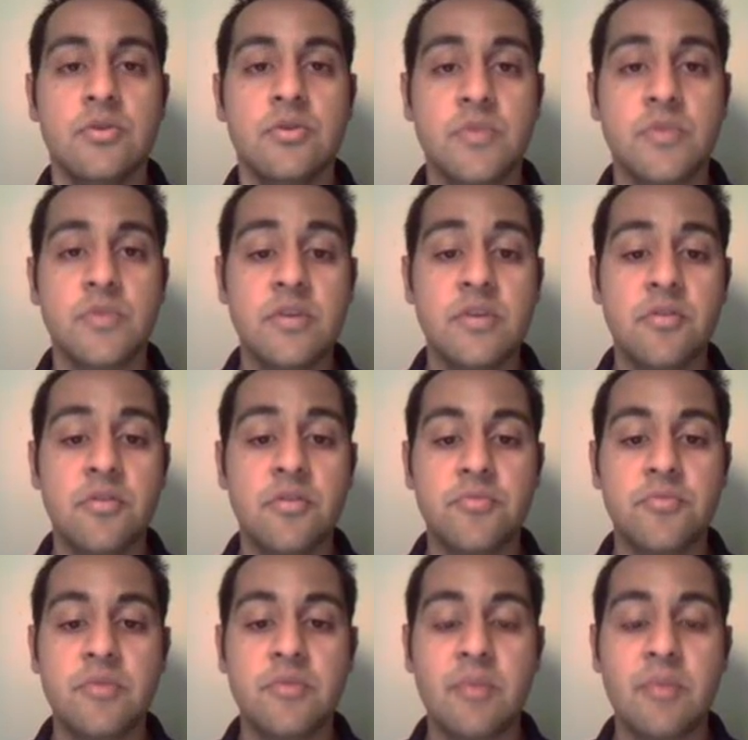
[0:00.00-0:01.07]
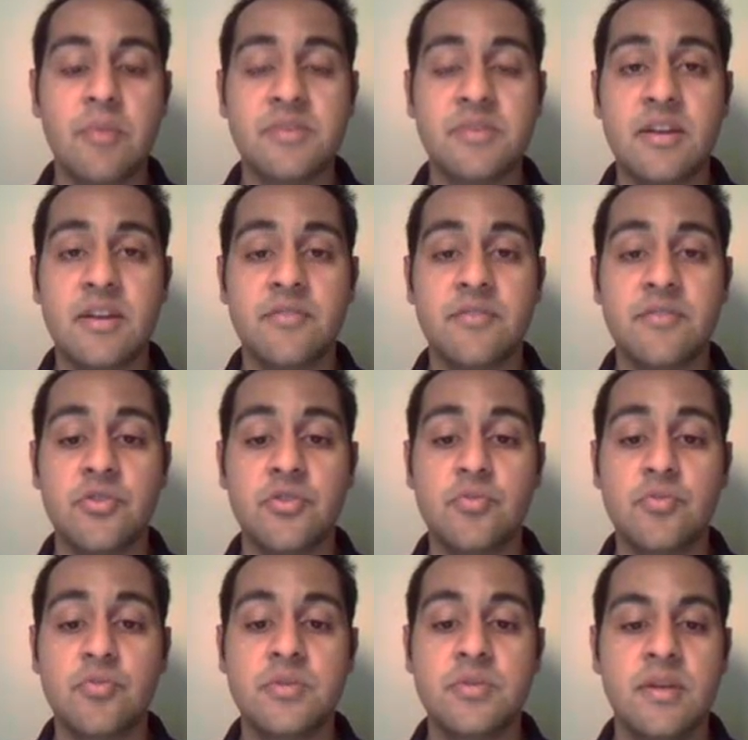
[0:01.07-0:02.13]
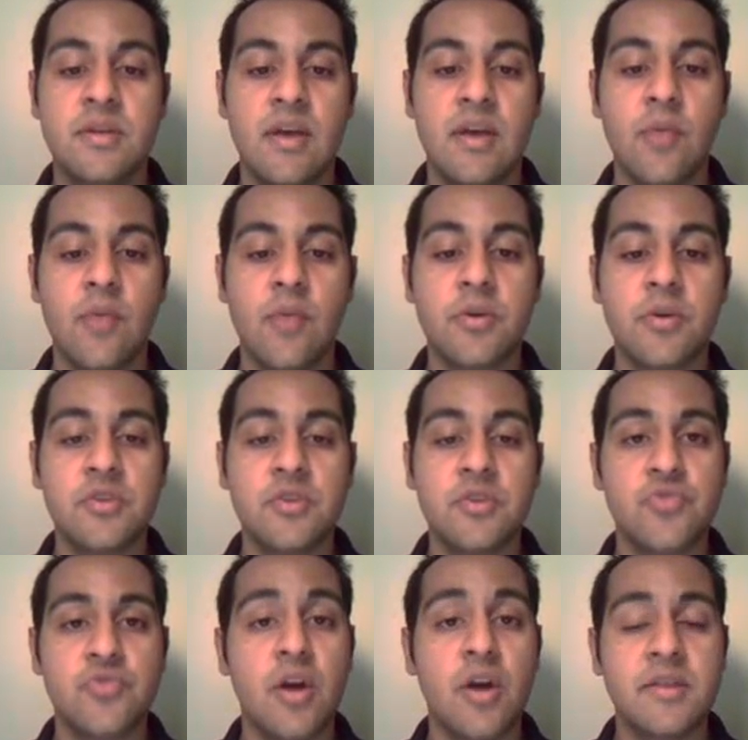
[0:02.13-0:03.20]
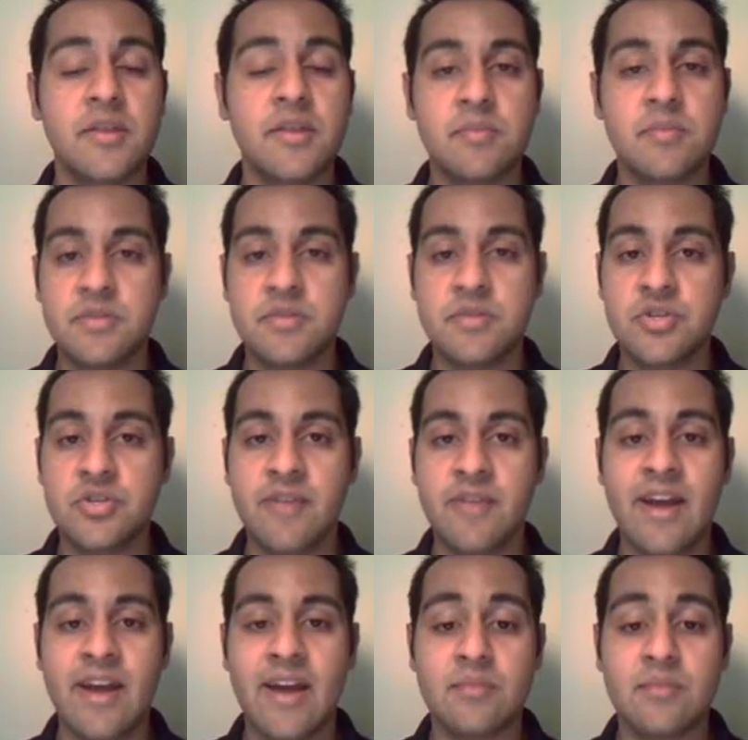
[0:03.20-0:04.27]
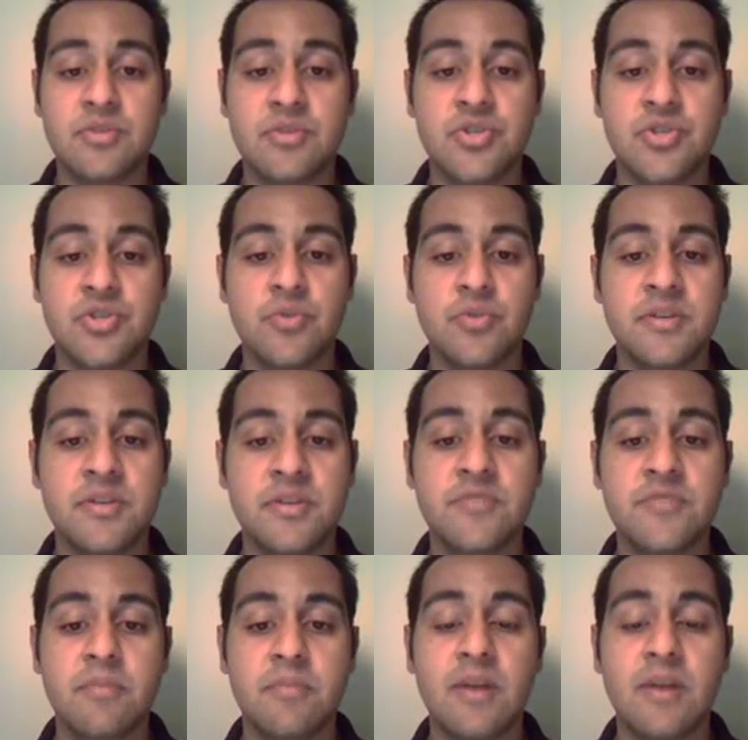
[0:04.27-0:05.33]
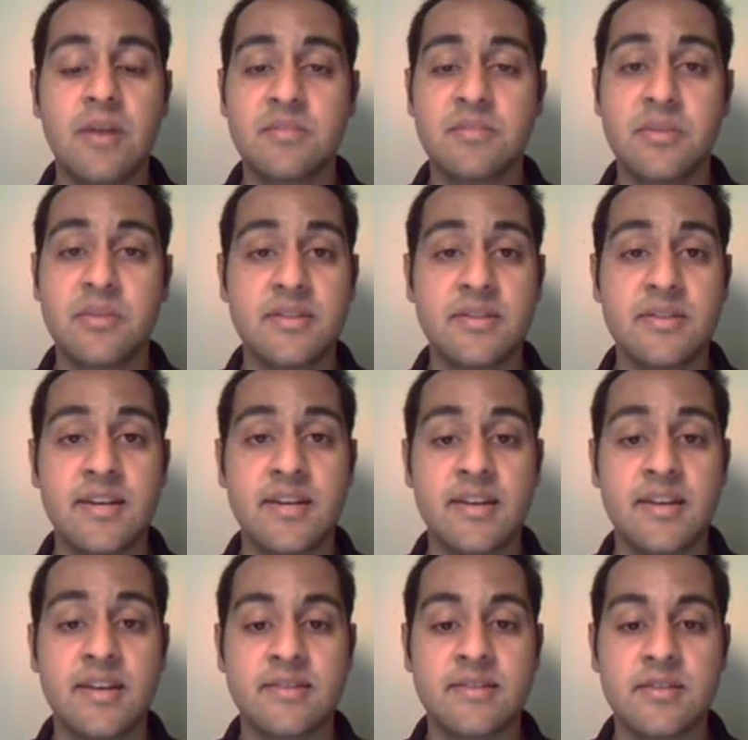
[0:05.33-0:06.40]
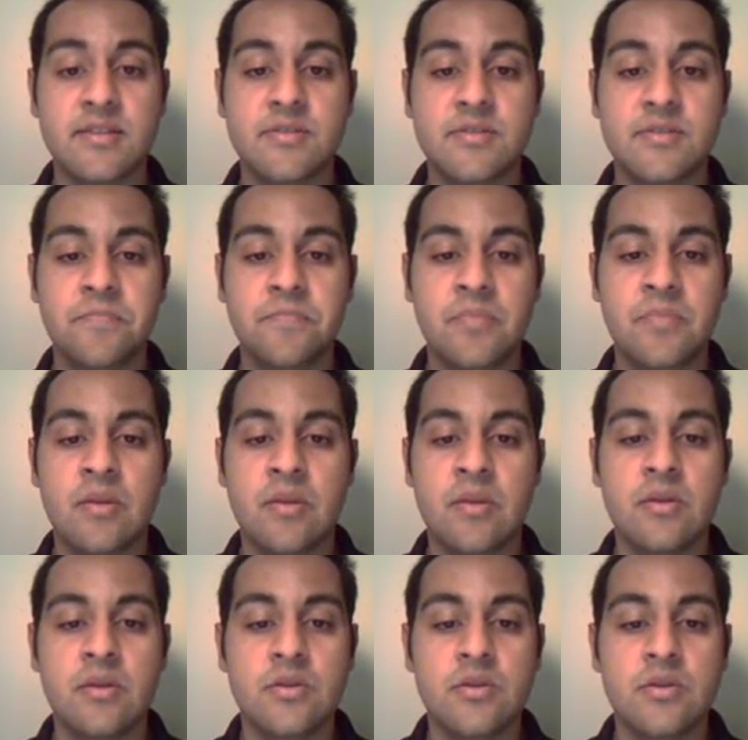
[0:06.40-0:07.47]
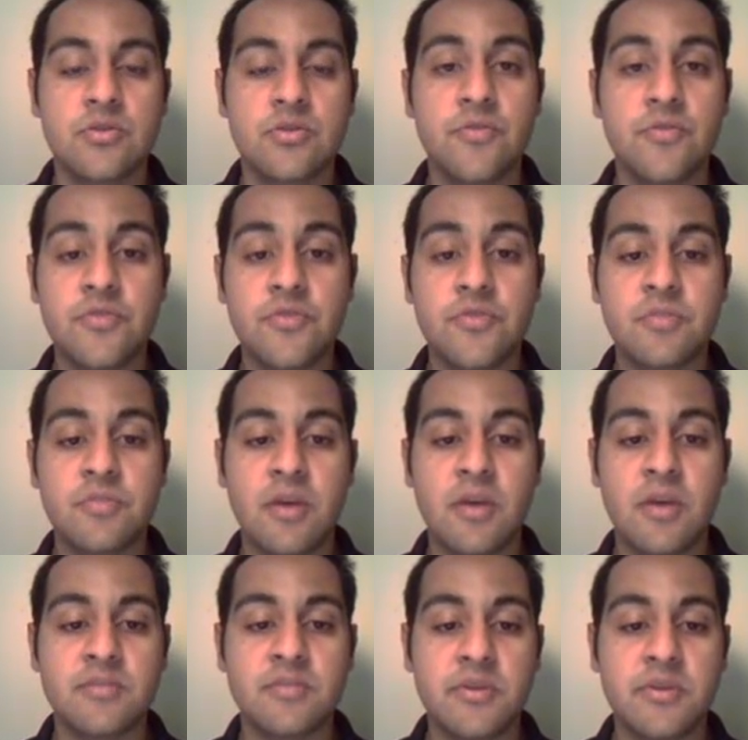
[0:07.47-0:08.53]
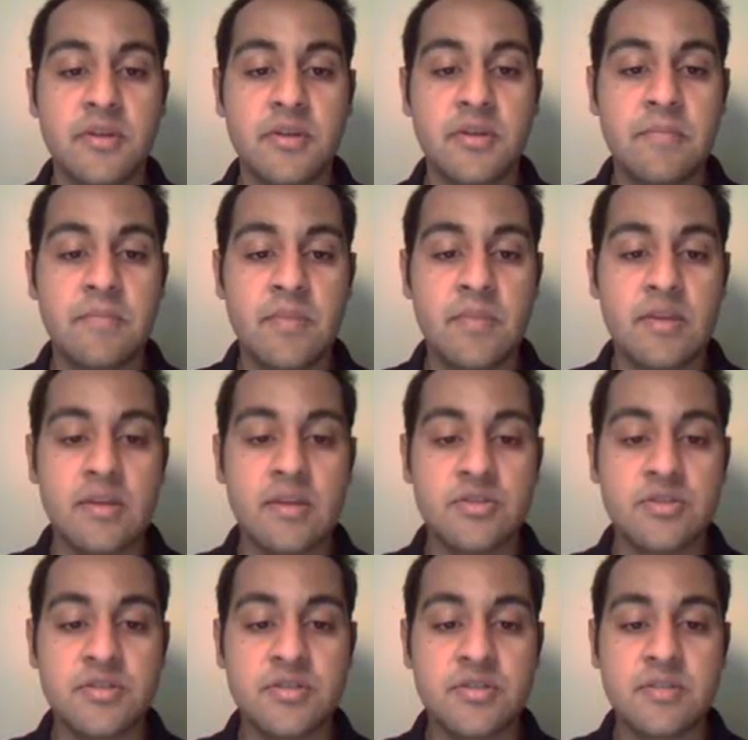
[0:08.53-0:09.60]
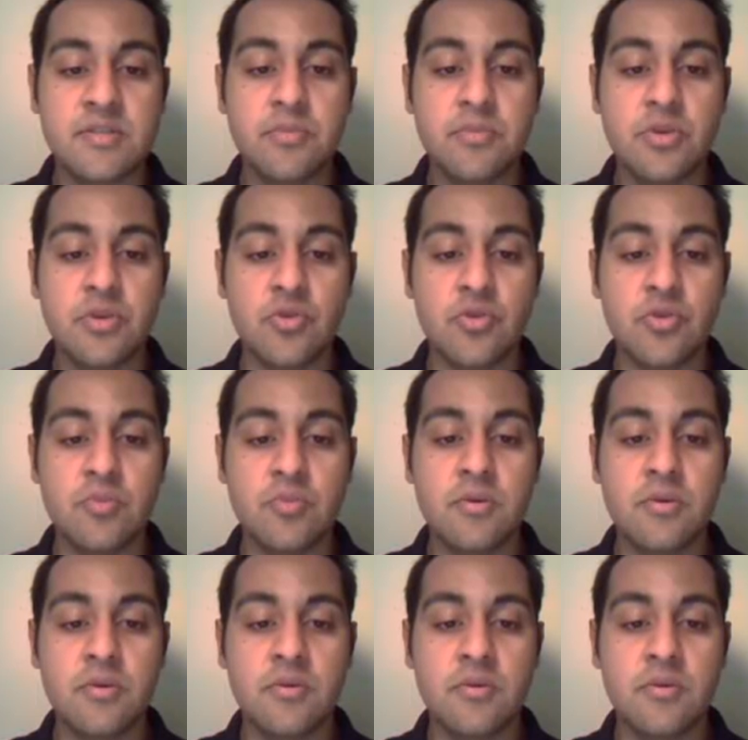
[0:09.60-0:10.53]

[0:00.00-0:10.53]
So here are three representative cubes, and we're going to draw in the position of atoms to show the different possibilities that can exist. So the first possibility is just a simple cube,